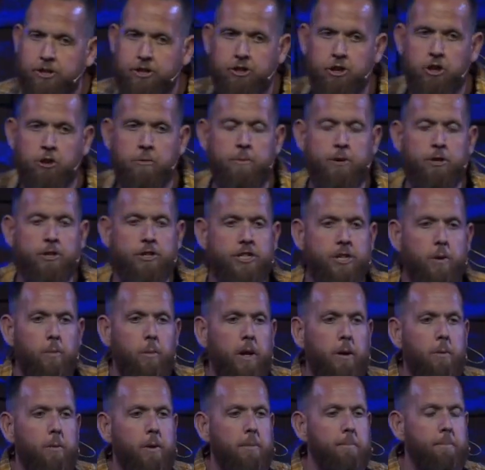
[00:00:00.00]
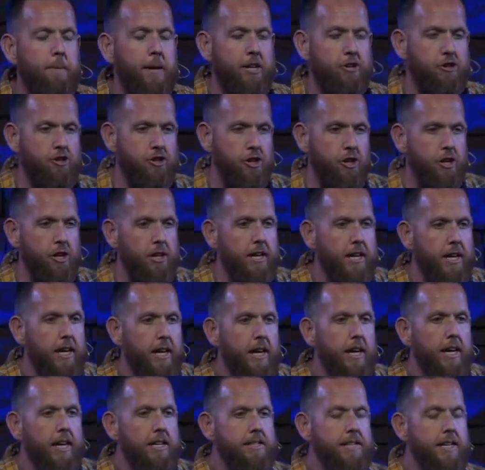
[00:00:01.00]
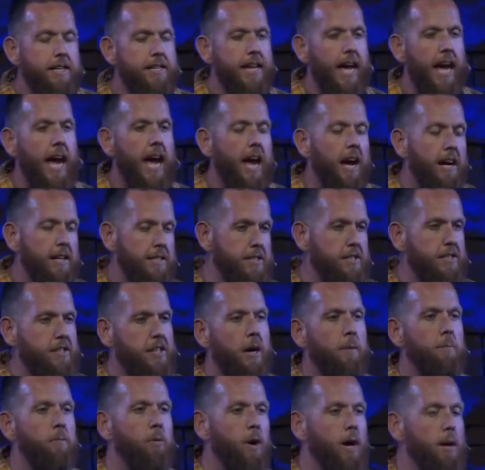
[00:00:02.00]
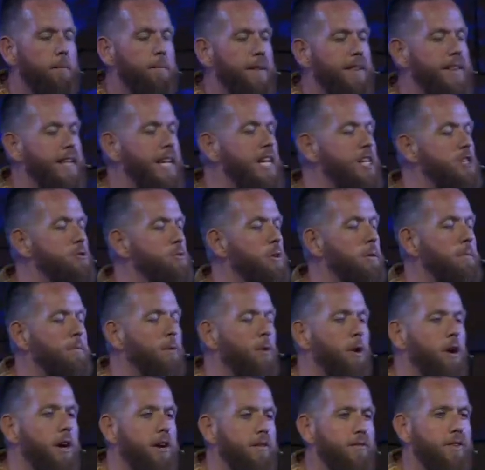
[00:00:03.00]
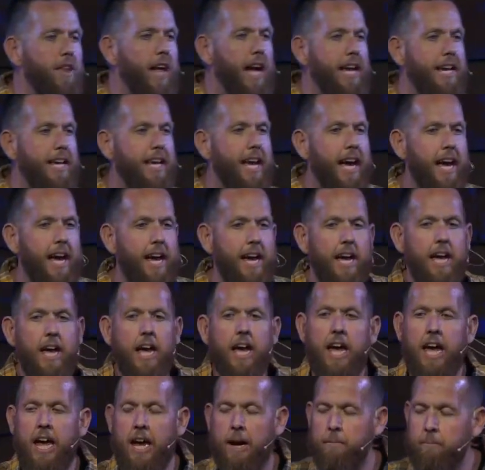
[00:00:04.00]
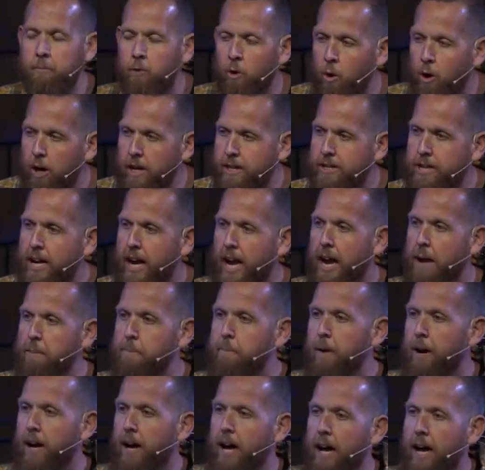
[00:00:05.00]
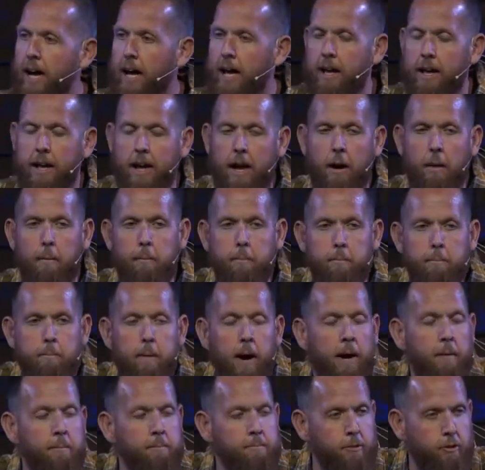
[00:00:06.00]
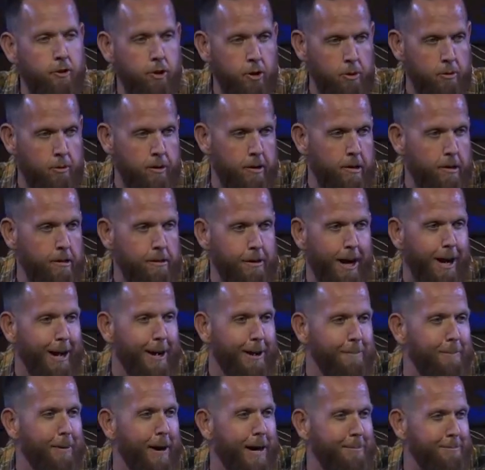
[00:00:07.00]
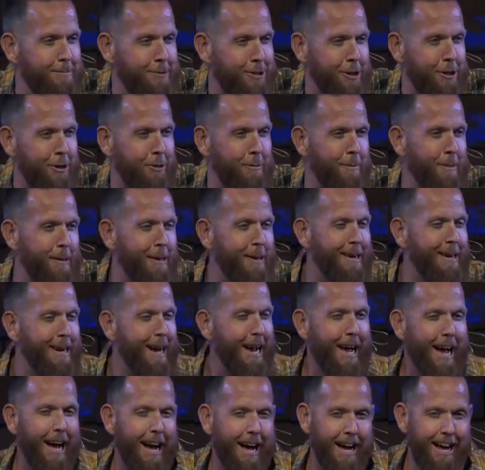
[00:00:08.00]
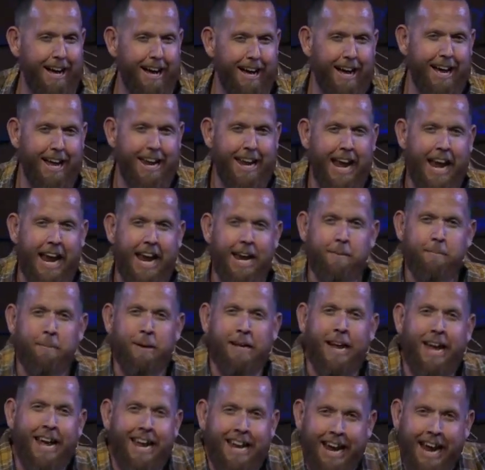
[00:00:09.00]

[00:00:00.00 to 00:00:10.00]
tumors that we would picture today on someone, but these were more of like a hemorrhoid type bum tumor, an